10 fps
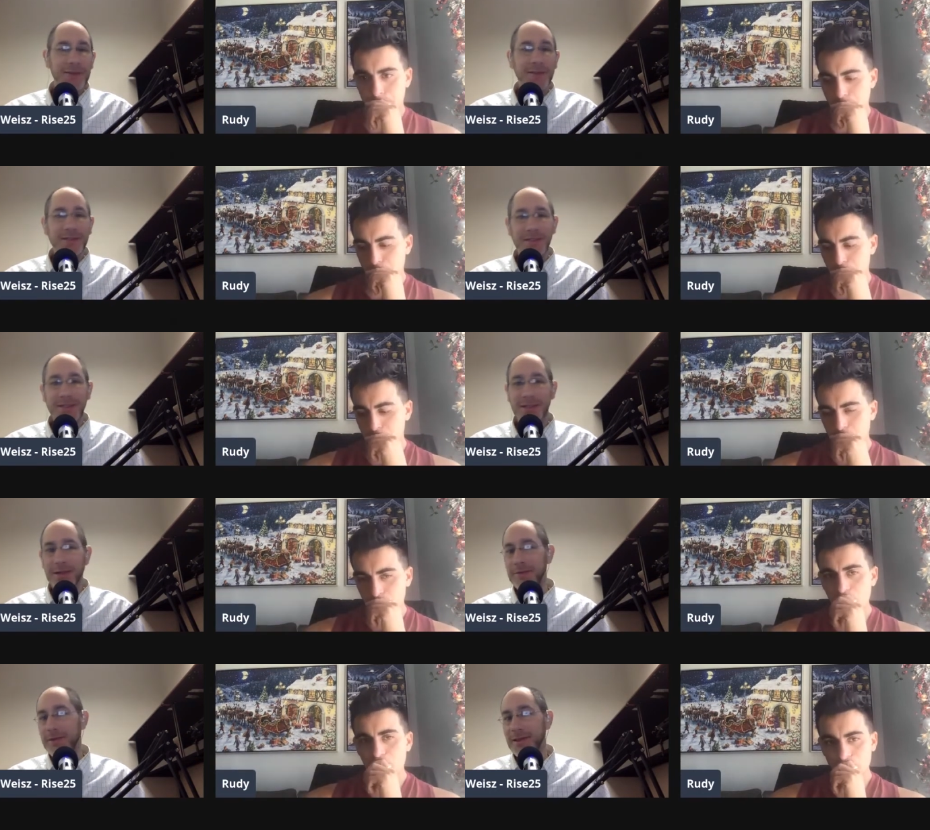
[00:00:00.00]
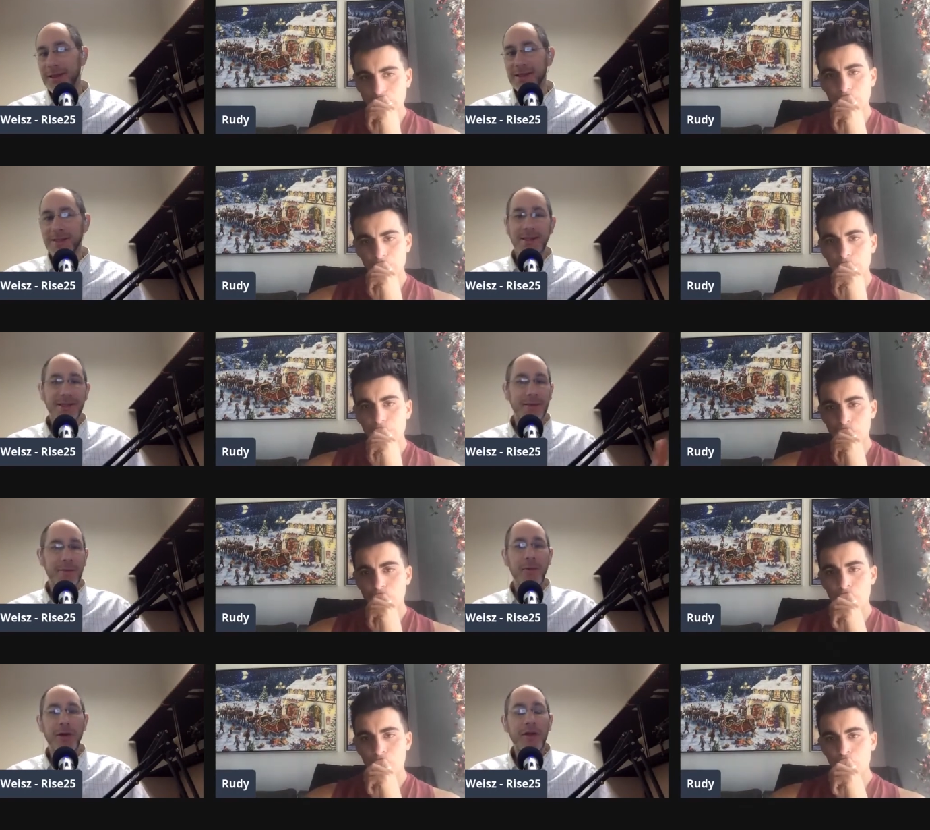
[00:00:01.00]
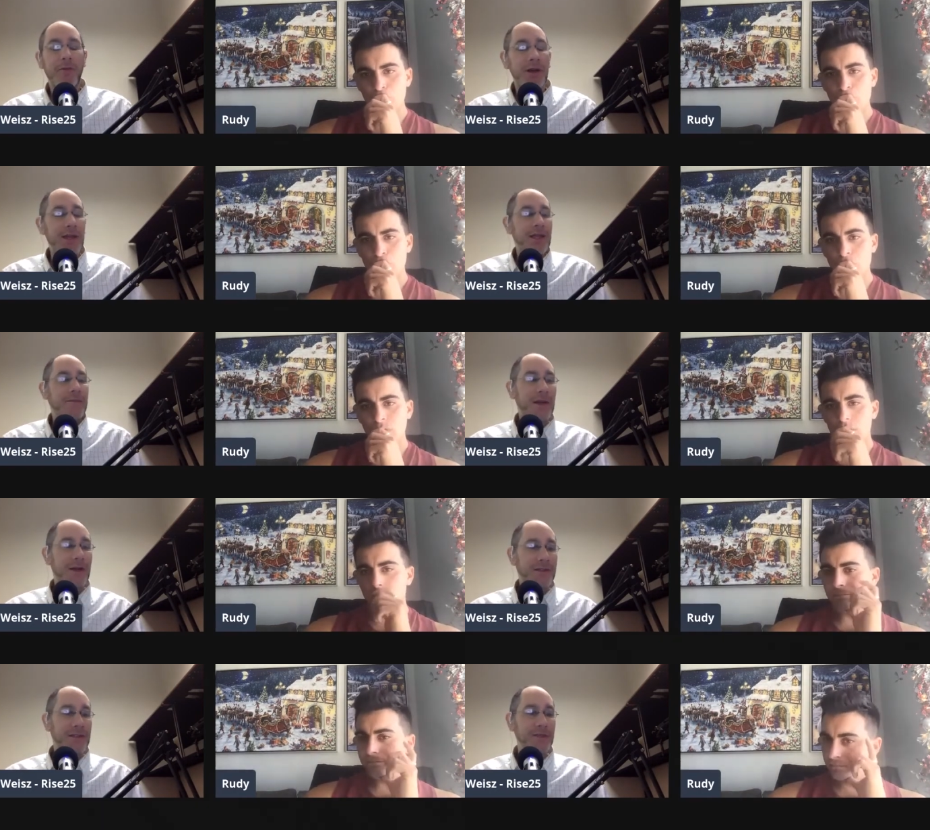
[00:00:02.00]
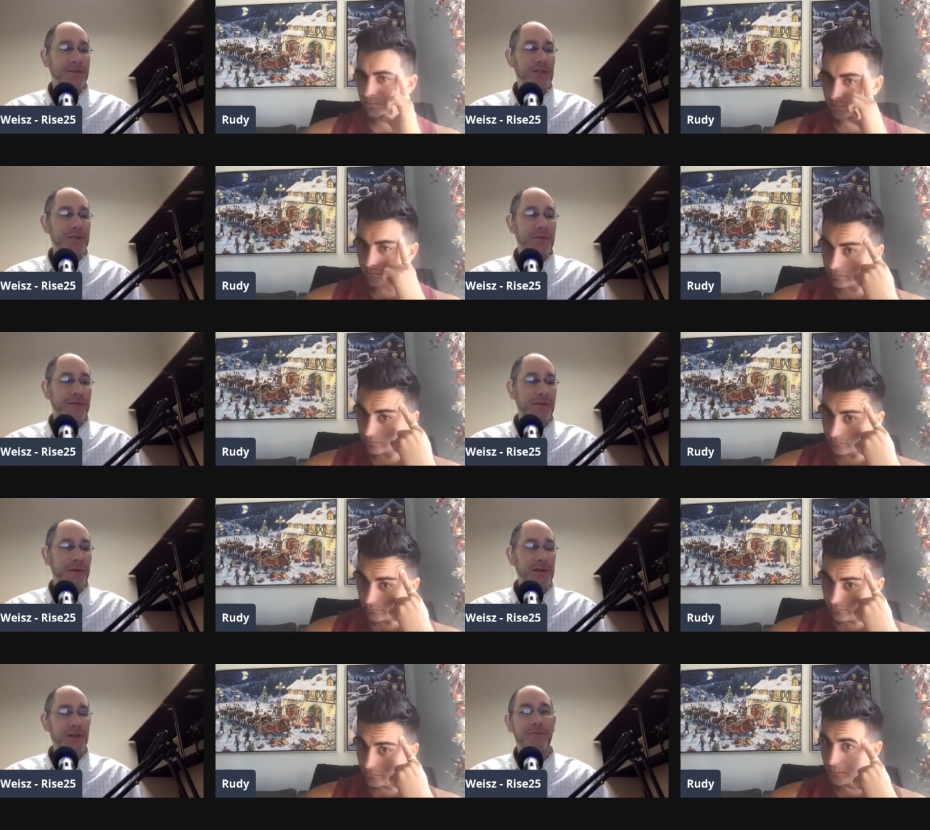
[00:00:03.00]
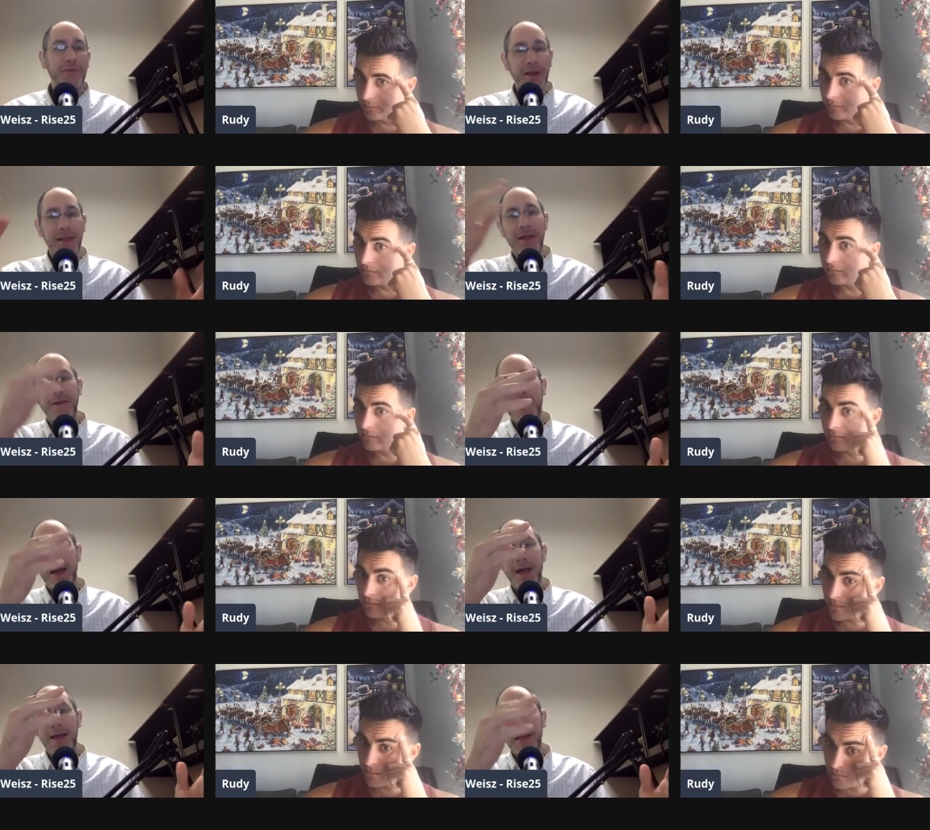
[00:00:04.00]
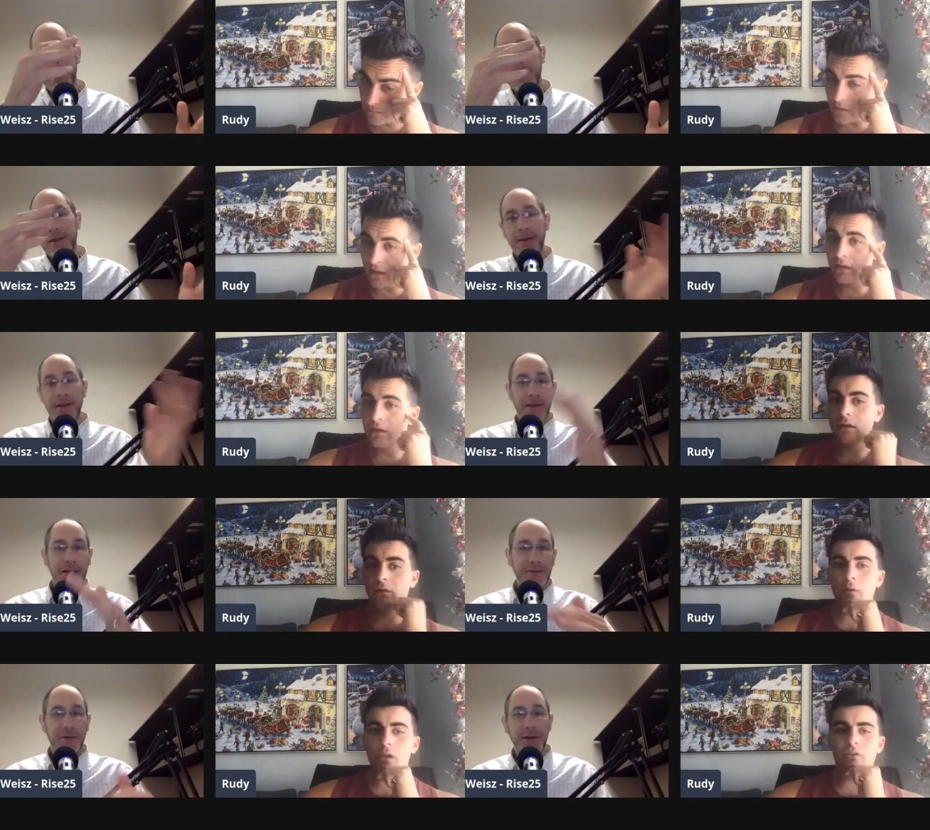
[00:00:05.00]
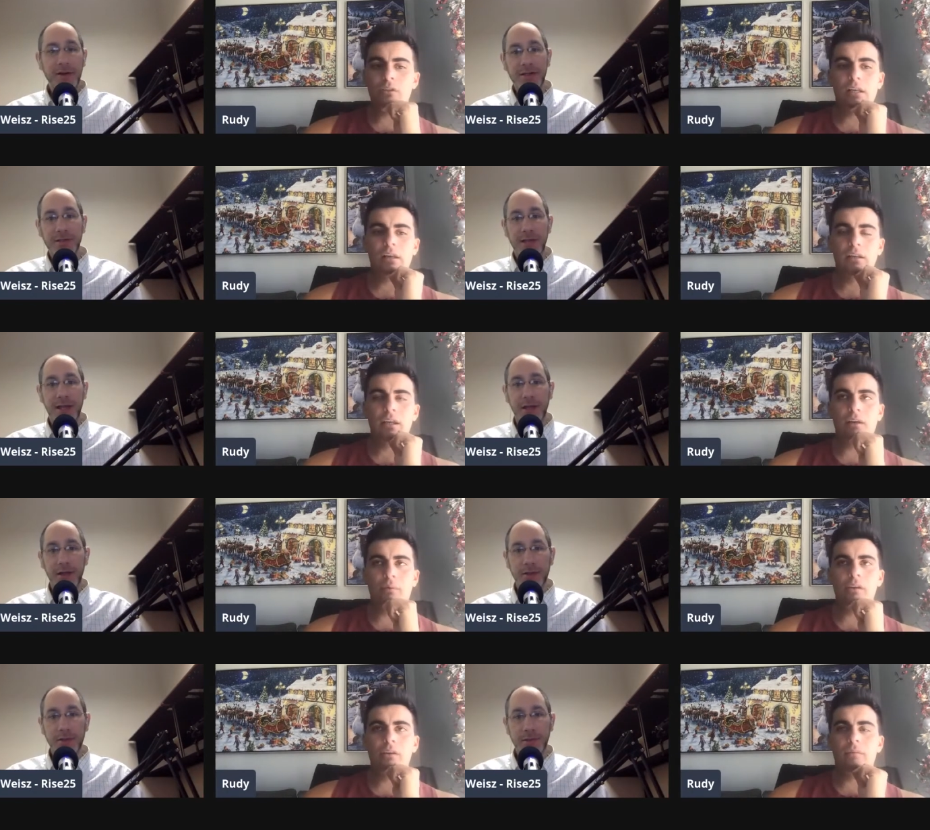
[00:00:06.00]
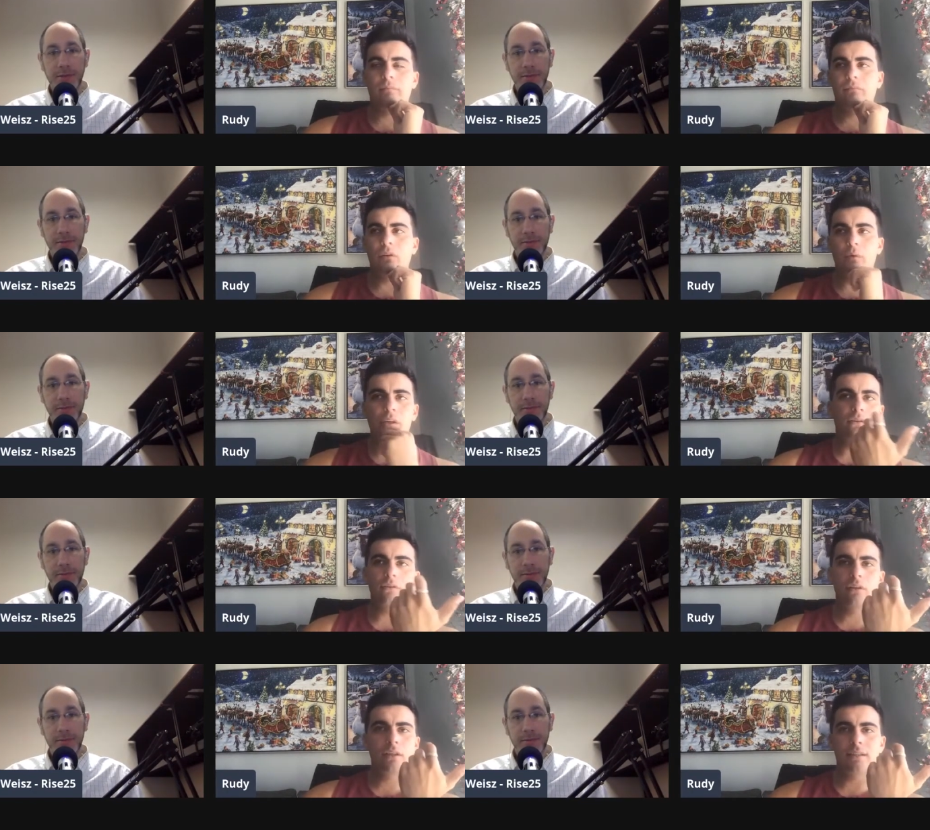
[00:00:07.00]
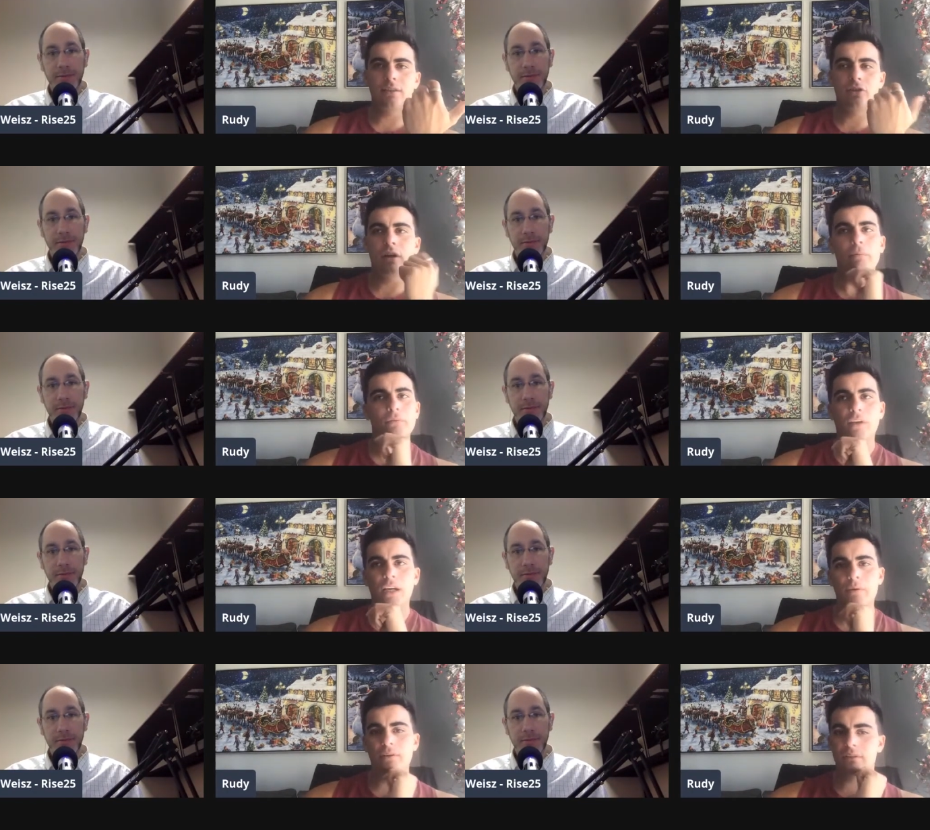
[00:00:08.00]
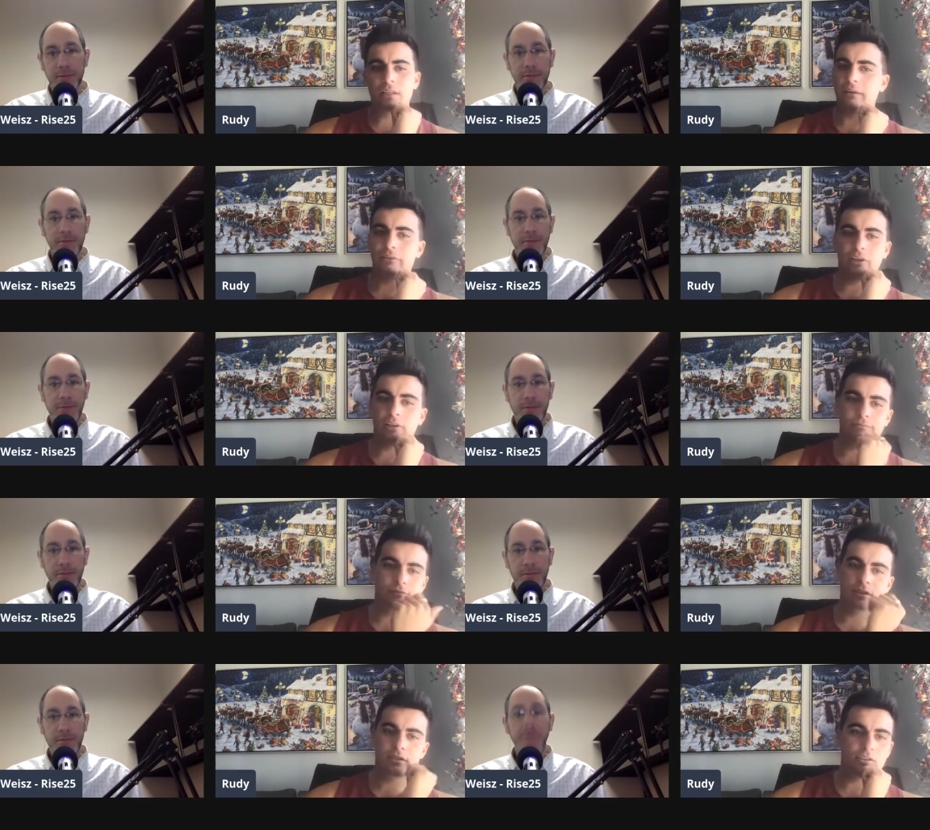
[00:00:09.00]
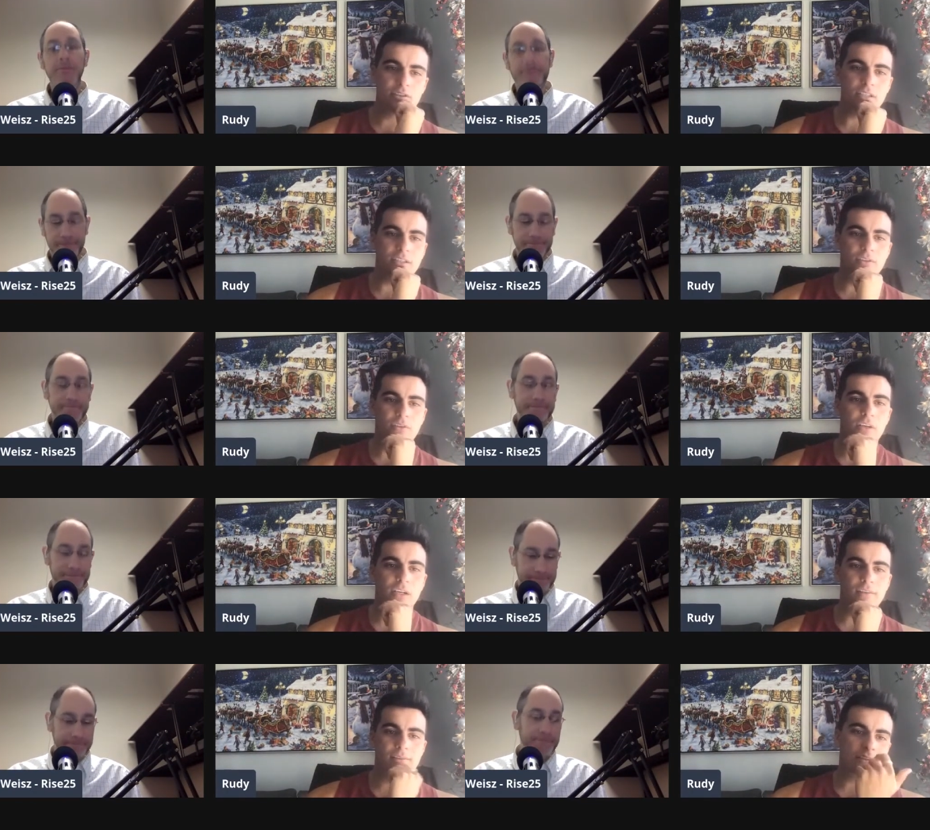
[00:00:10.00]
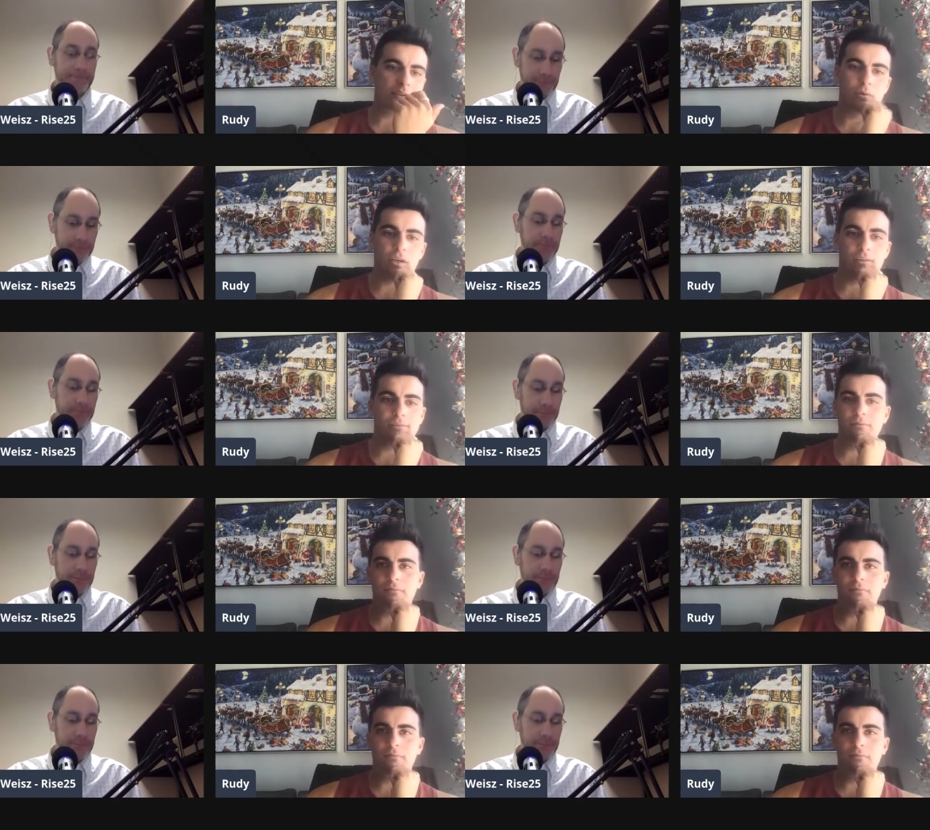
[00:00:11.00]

Speaker 1: through this system and this system. What email systems do you prefer? Do you bring them on, like, as
Speaker 2: far as that goes? We use, because it's Shopify, we use Klaviyo, because it just integrates so well